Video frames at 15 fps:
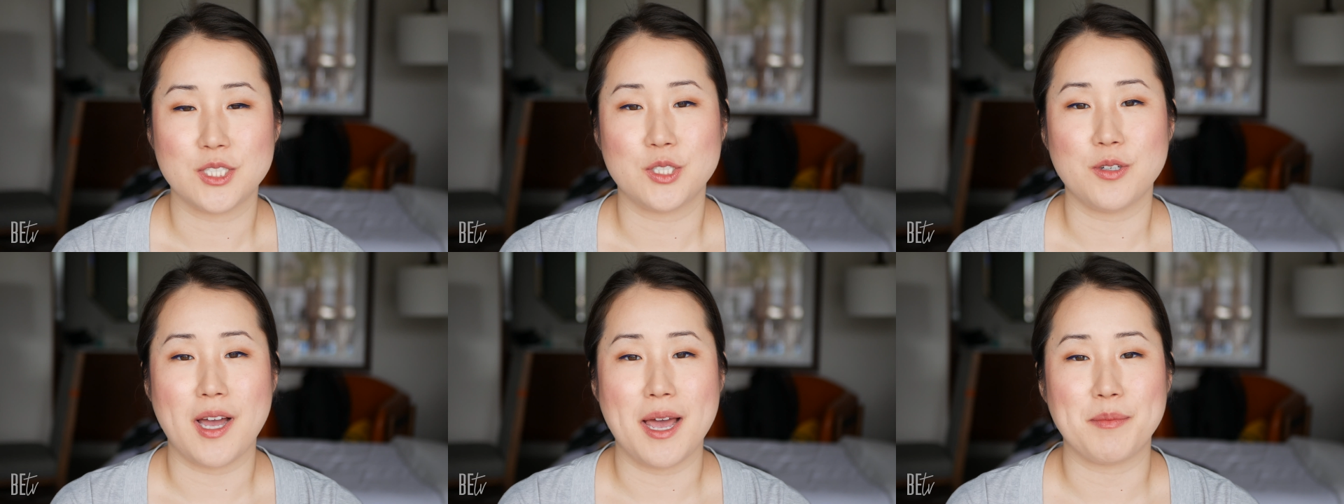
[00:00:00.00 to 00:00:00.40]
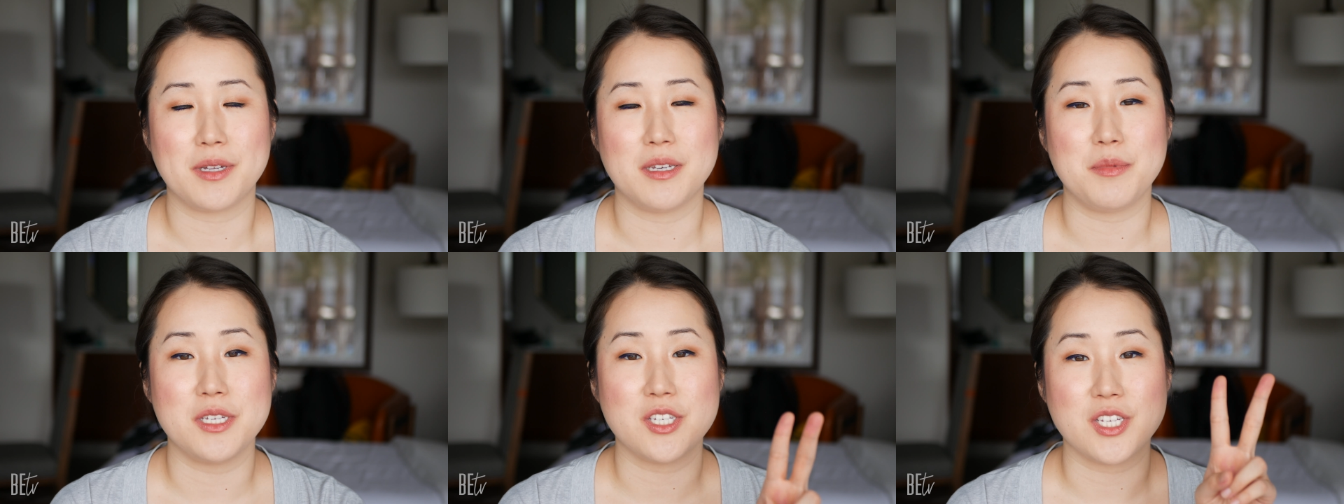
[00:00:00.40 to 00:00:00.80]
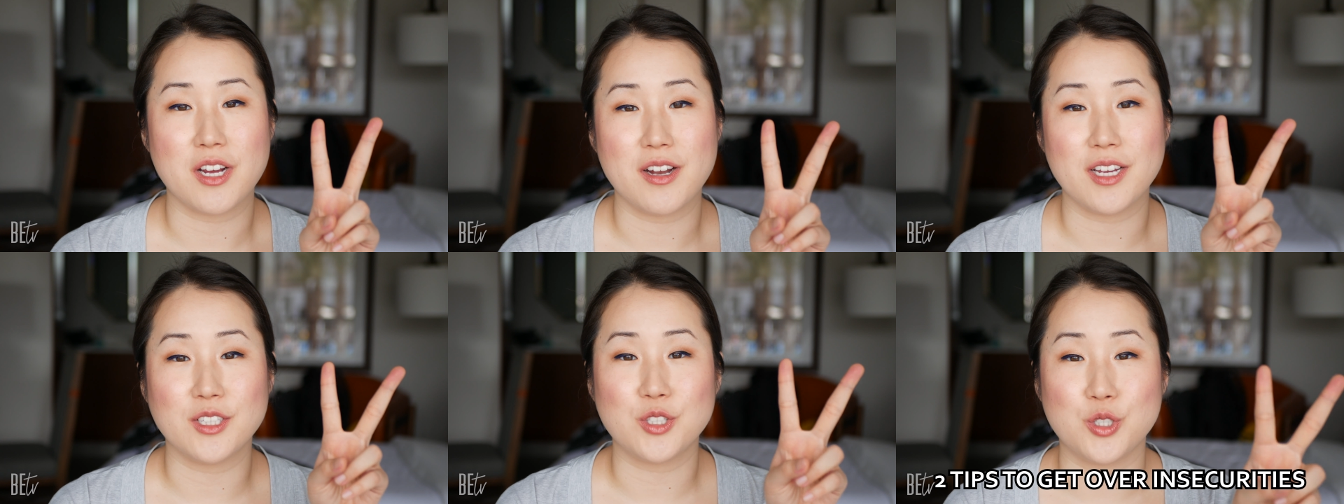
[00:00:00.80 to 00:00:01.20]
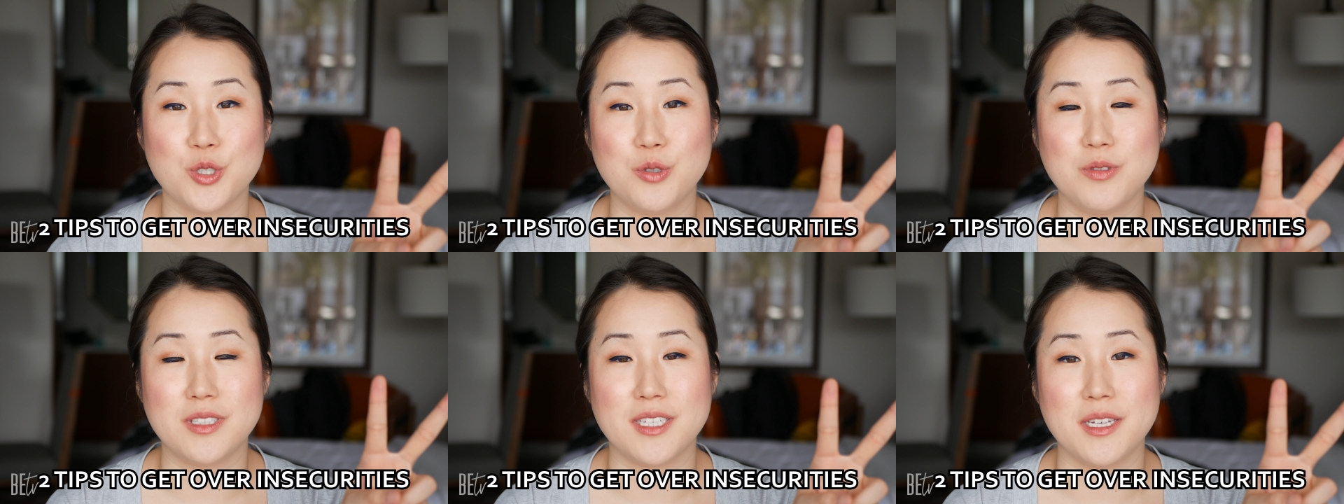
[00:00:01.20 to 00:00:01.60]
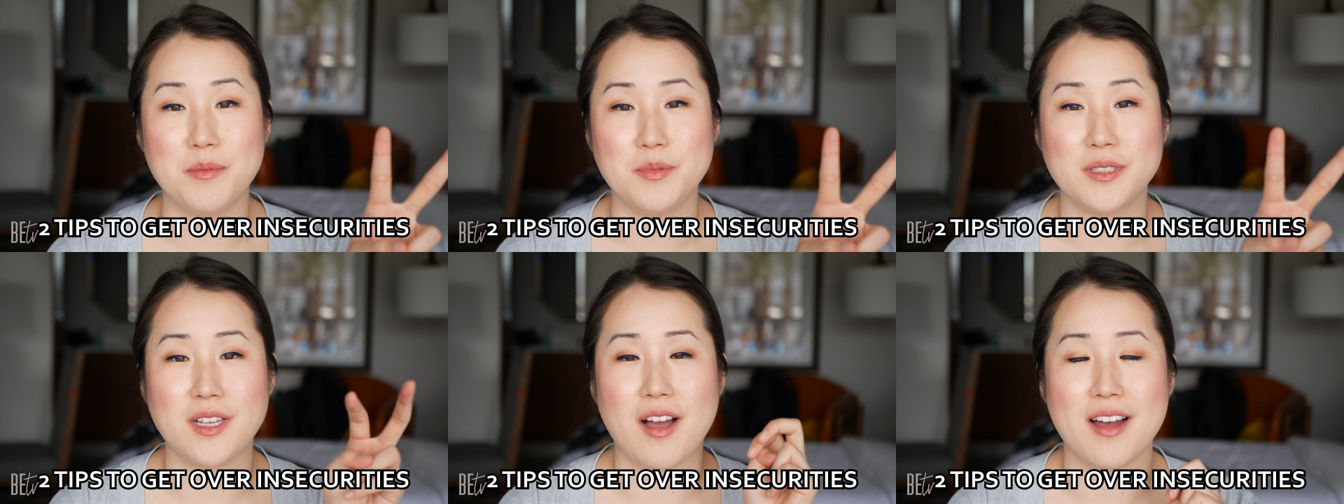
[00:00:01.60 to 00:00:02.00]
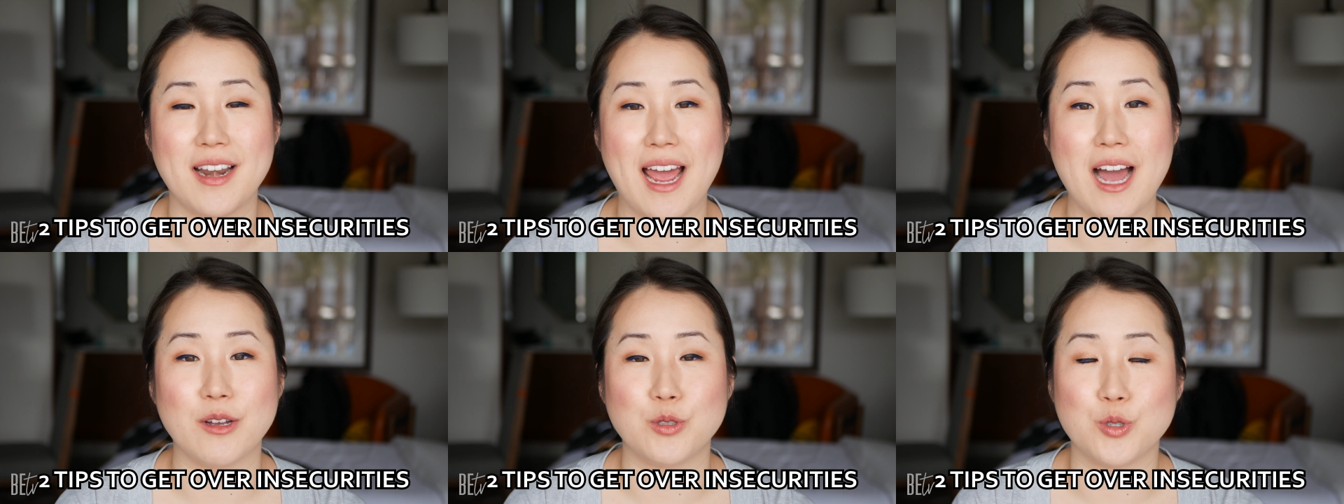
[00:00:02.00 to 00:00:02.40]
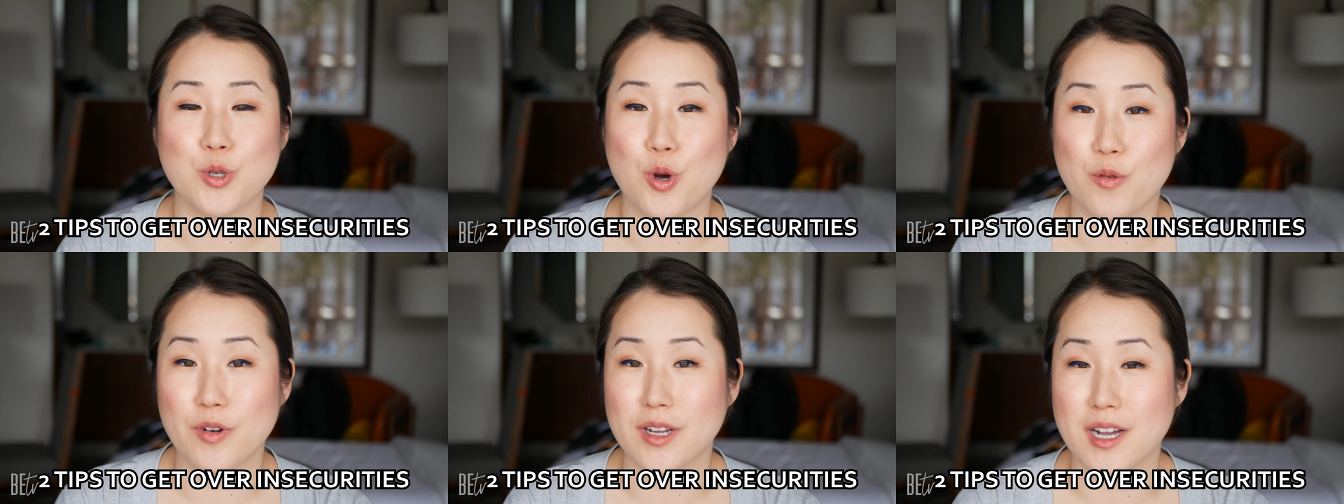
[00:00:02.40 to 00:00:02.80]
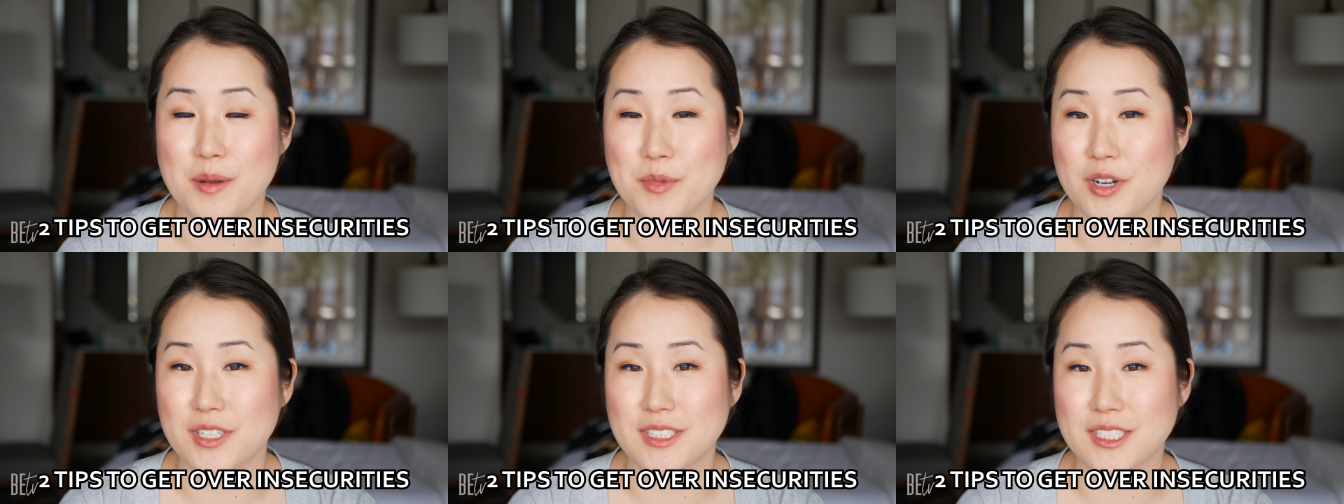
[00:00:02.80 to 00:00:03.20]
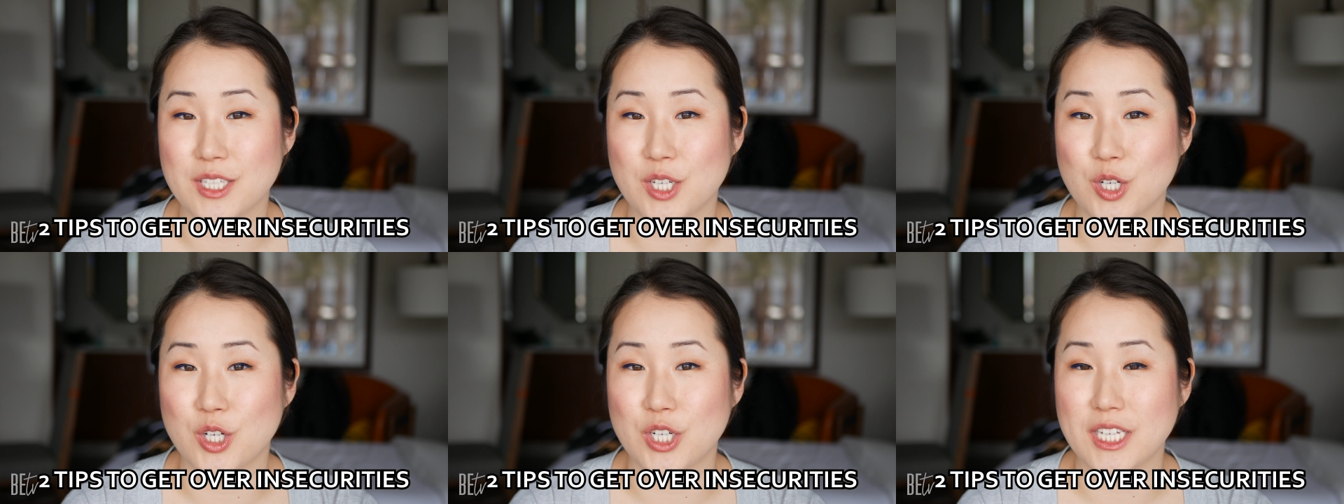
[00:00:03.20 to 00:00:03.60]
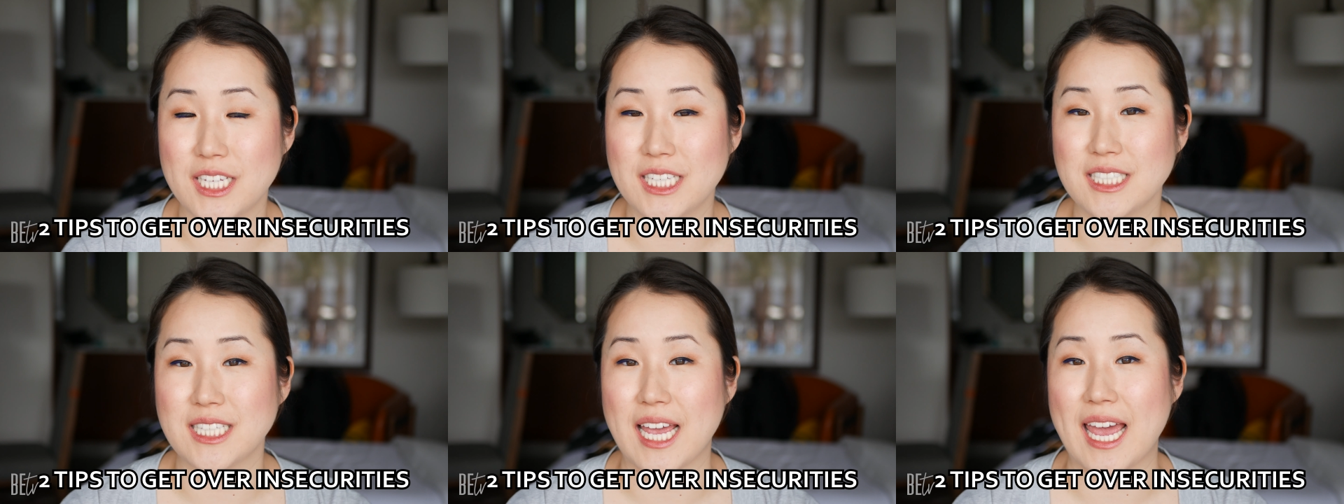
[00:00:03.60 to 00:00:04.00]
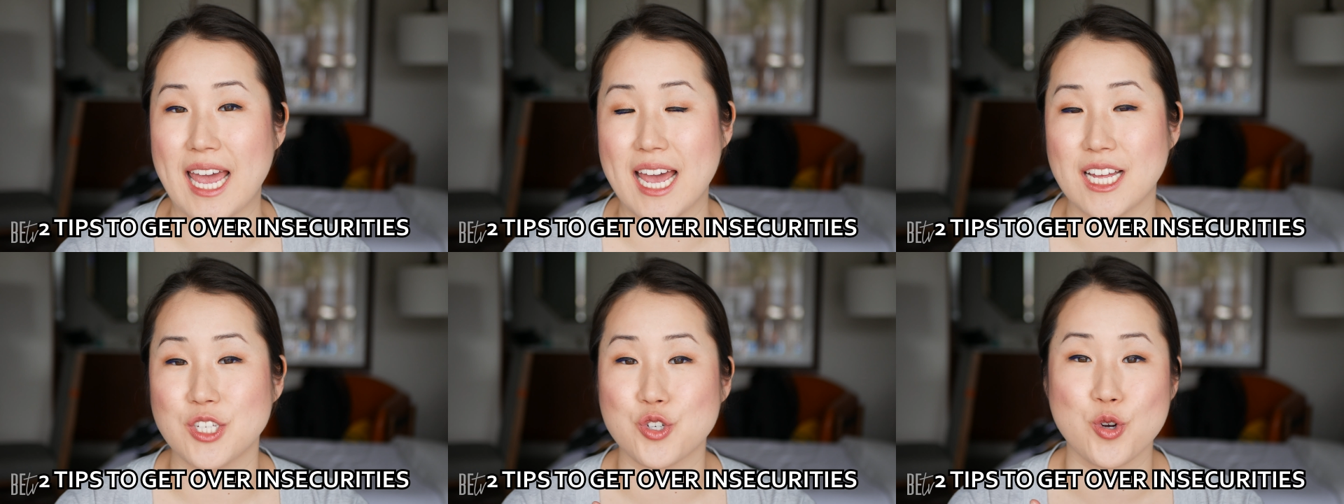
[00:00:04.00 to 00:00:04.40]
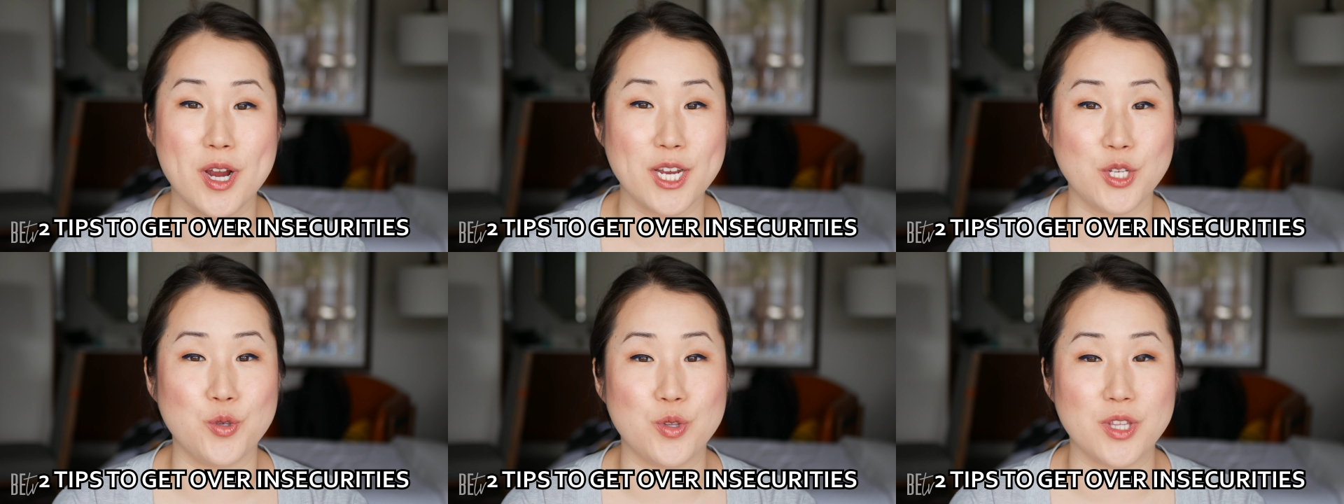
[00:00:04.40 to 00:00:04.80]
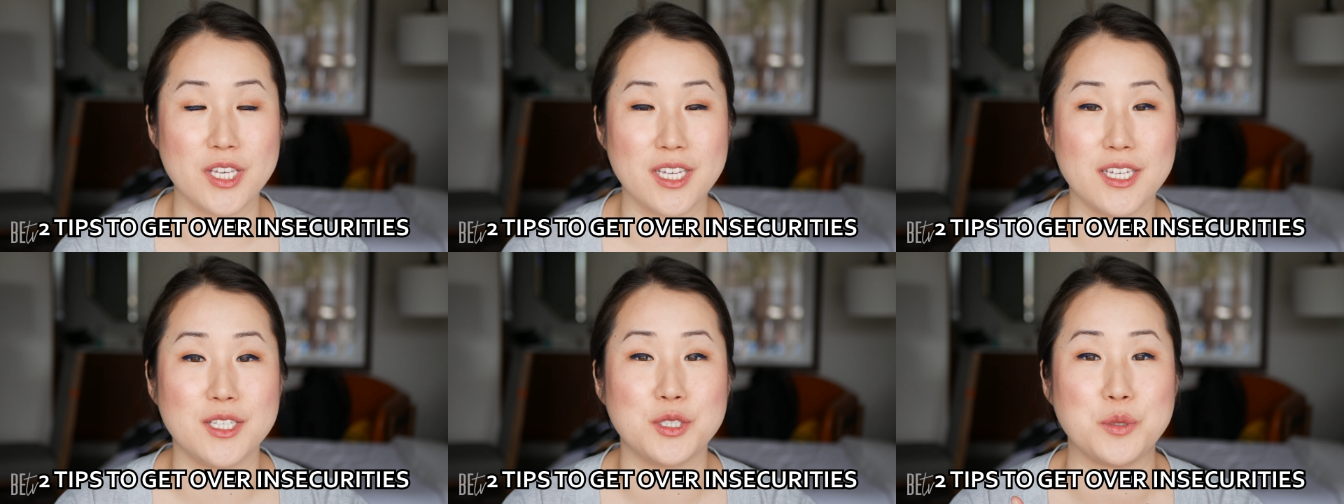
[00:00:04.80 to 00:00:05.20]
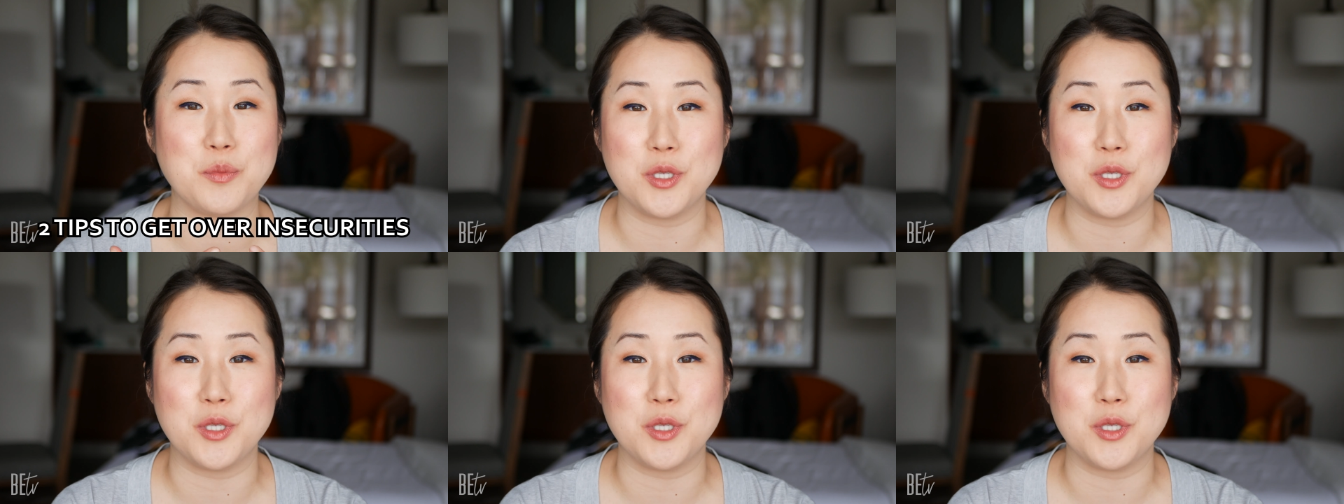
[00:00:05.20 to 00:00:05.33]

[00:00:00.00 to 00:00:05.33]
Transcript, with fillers: So I'm going to be sharing two tips on how to overcome your insecurities and try new things,